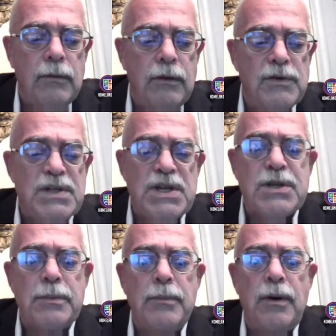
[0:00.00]
you know,
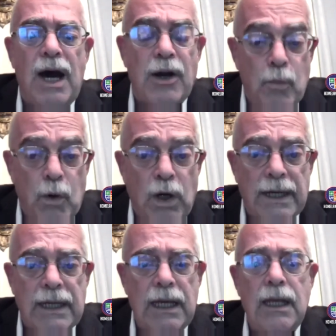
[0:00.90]
system ought to
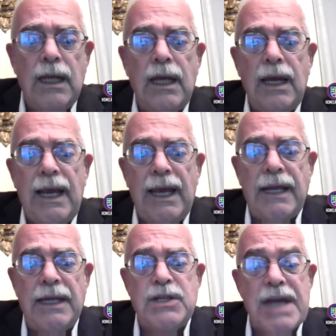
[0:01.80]
work
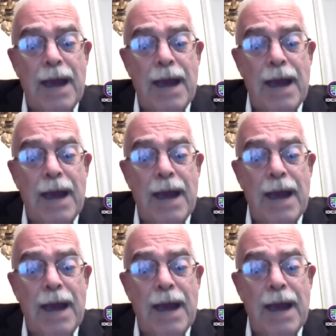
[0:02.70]
and it's